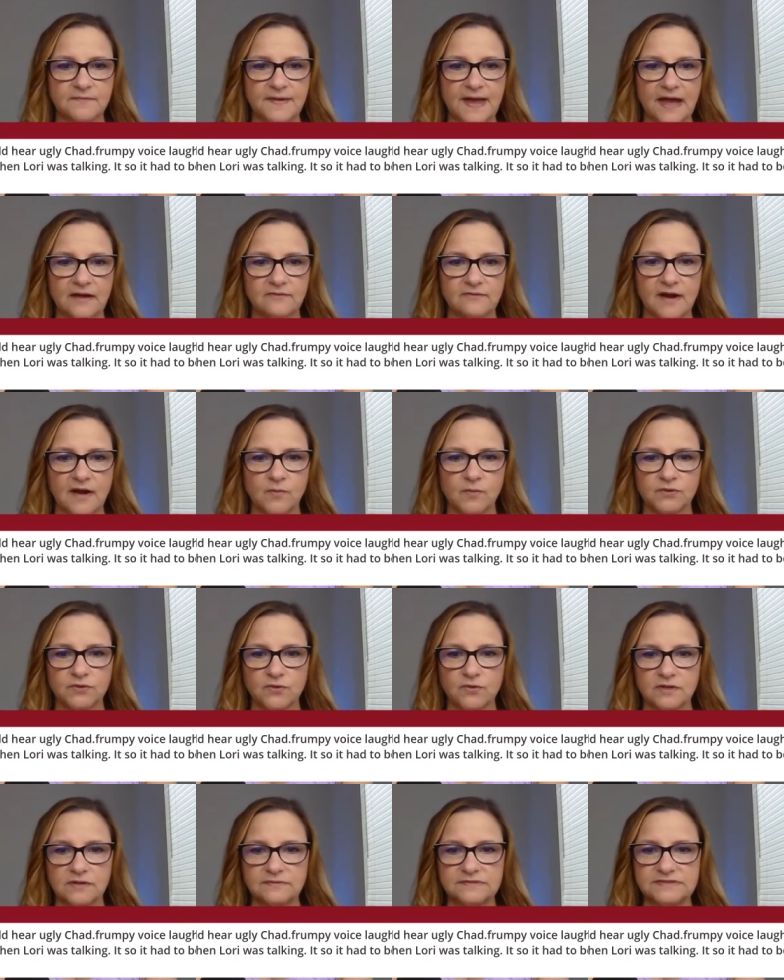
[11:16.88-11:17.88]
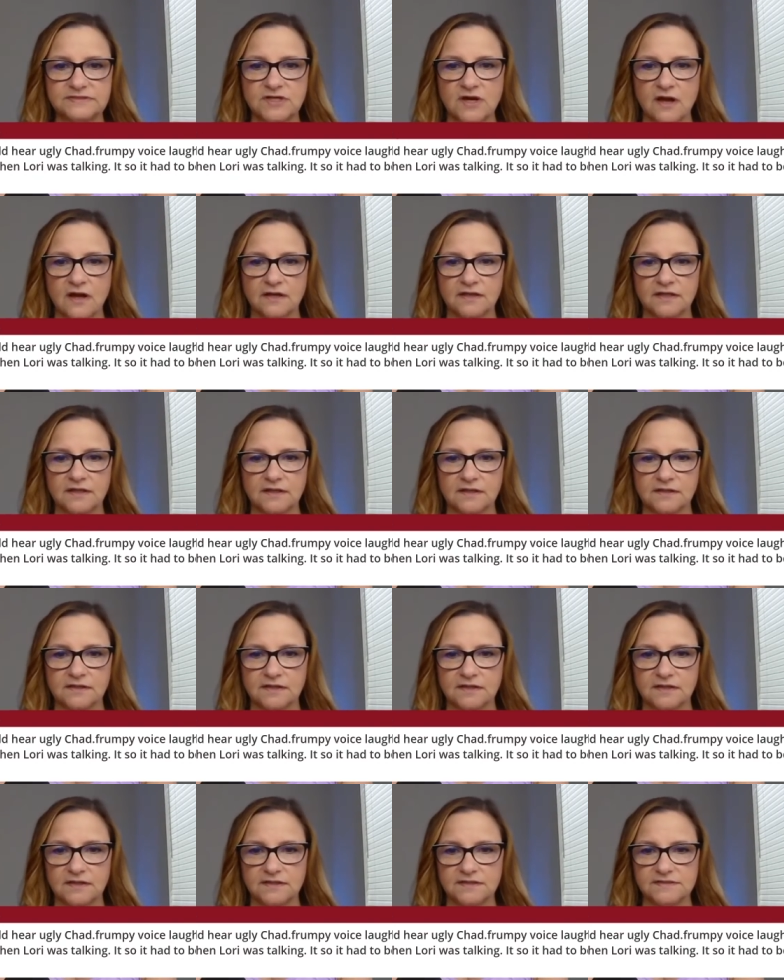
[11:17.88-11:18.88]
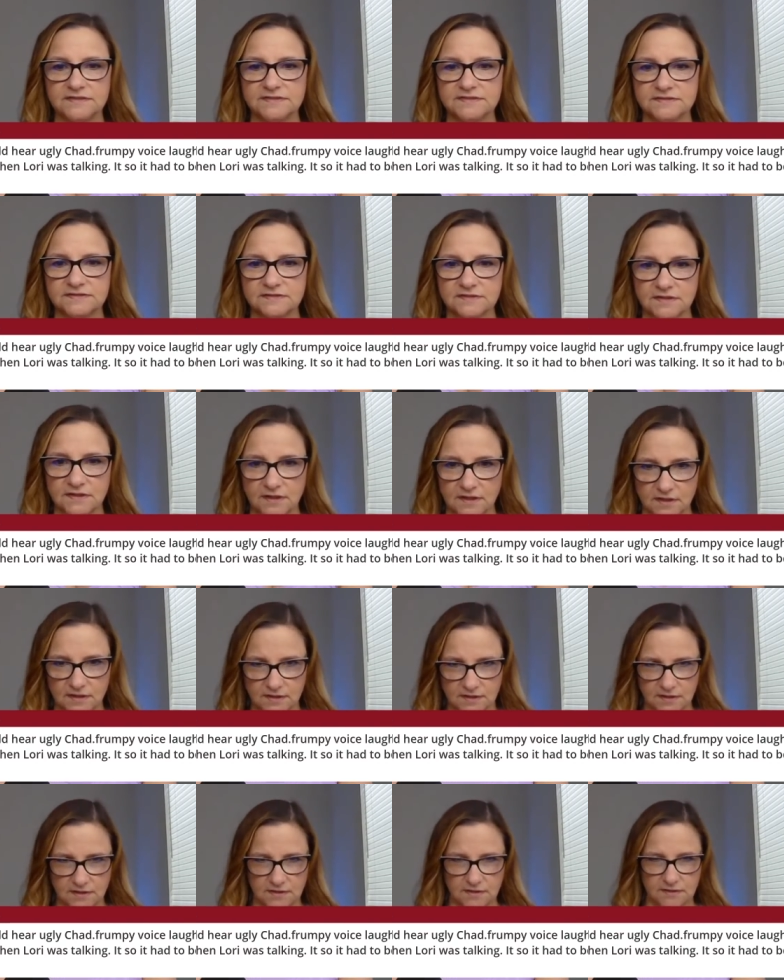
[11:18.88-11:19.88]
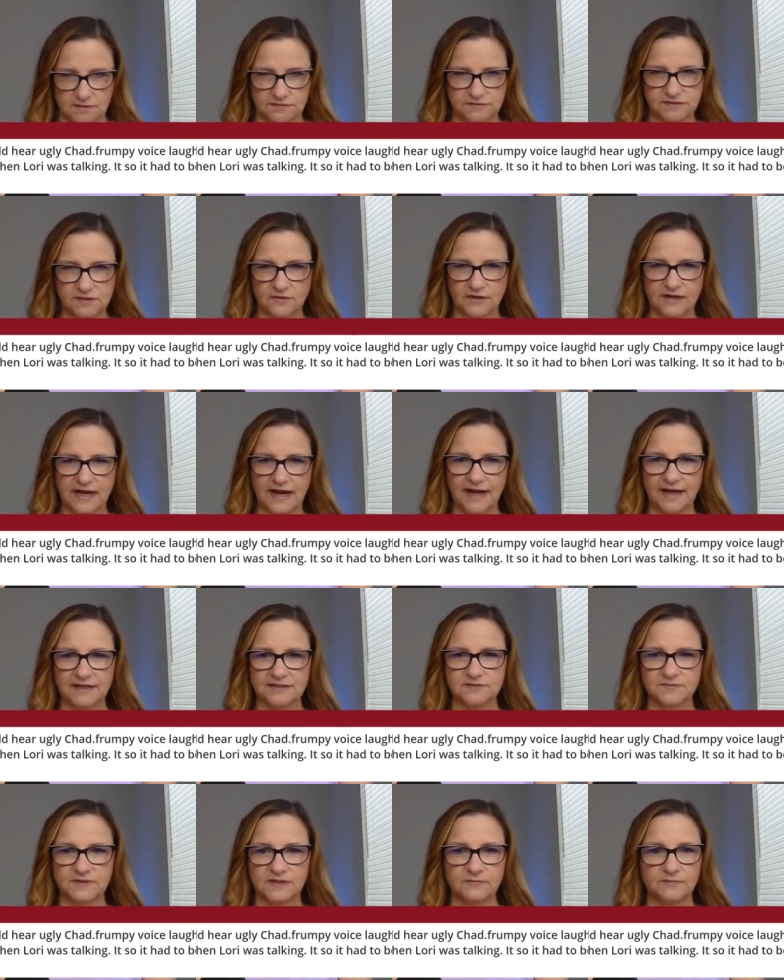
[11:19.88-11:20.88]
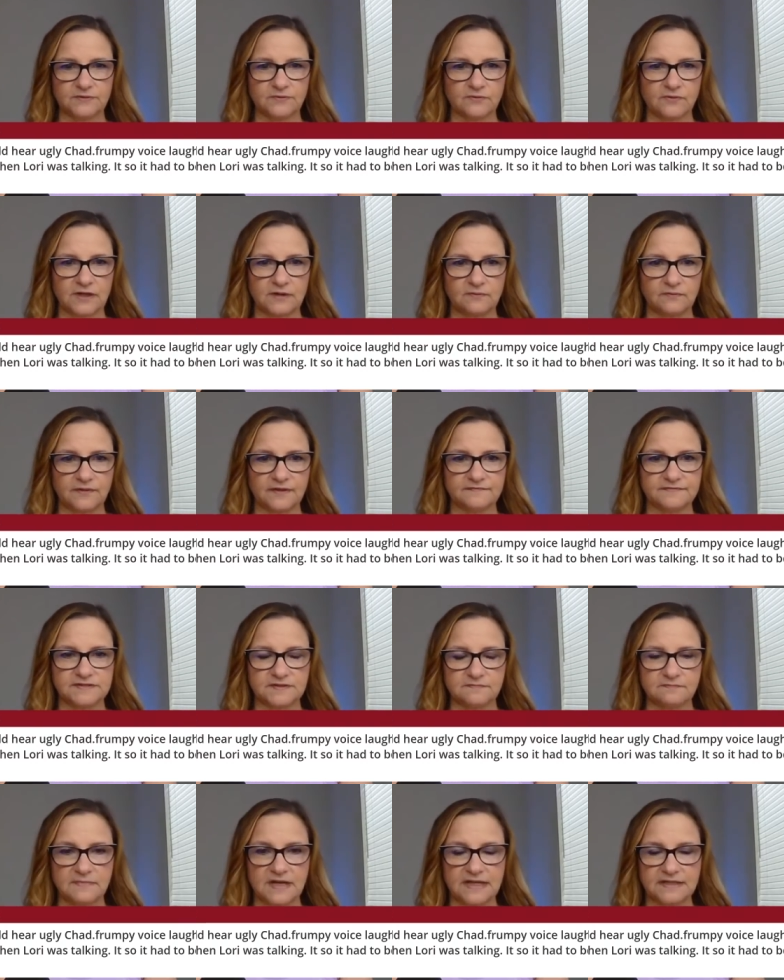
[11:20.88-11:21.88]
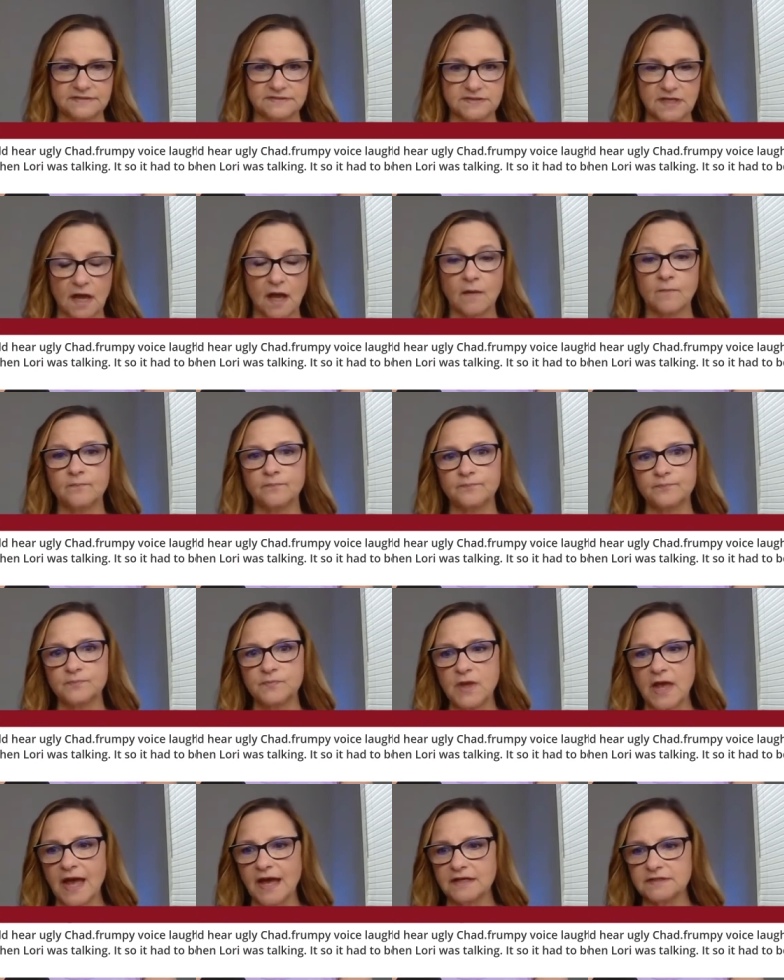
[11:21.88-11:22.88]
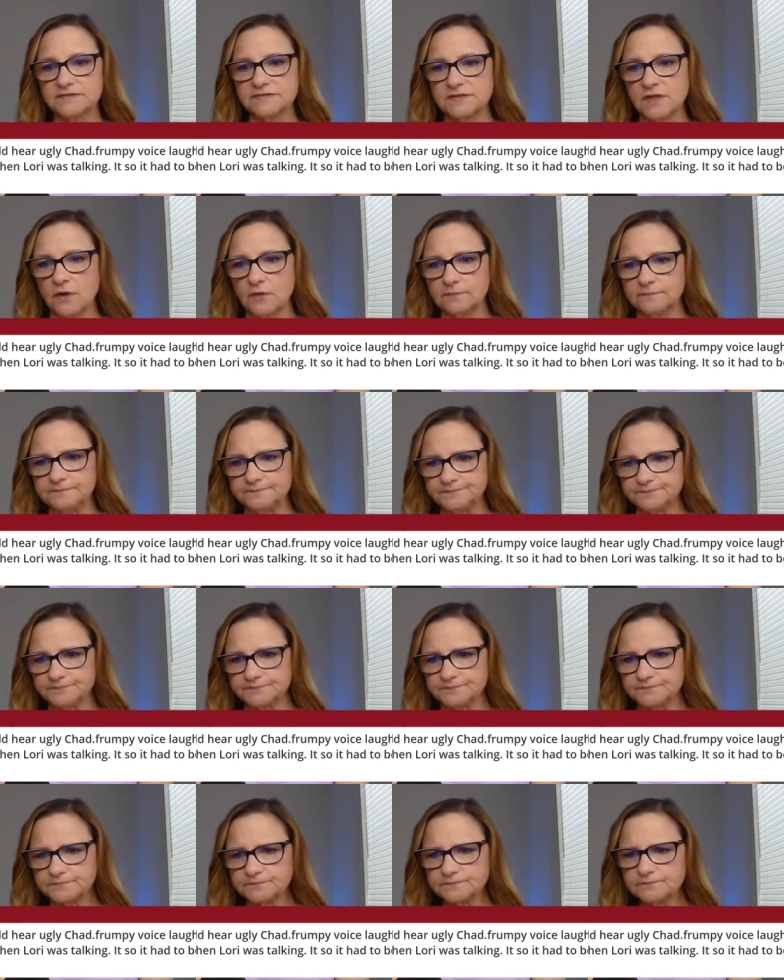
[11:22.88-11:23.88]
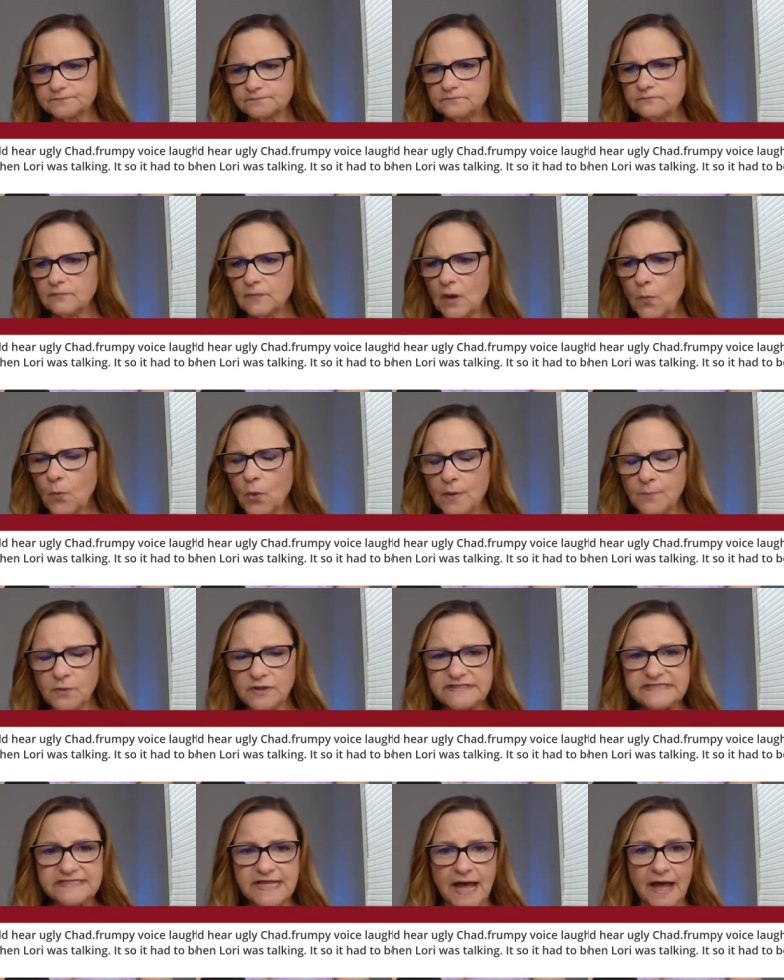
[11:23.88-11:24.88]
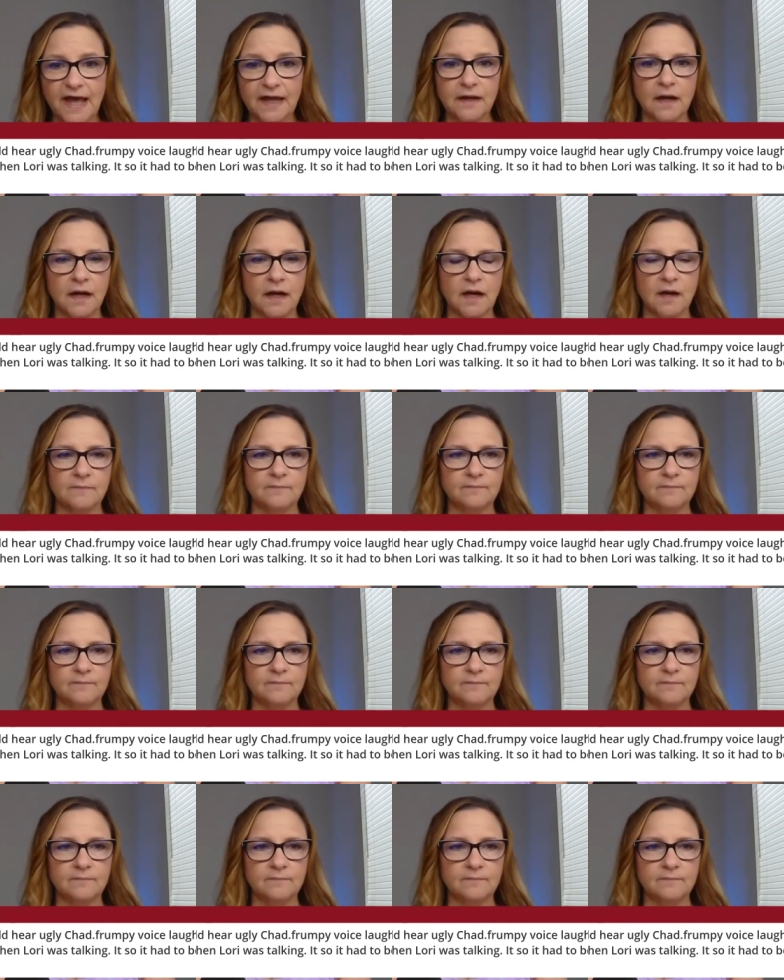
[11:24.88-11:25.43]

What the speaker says: in the background when Lori was talking. It is, so it had to be when Lori lived in Mesa. Yeah, so when was that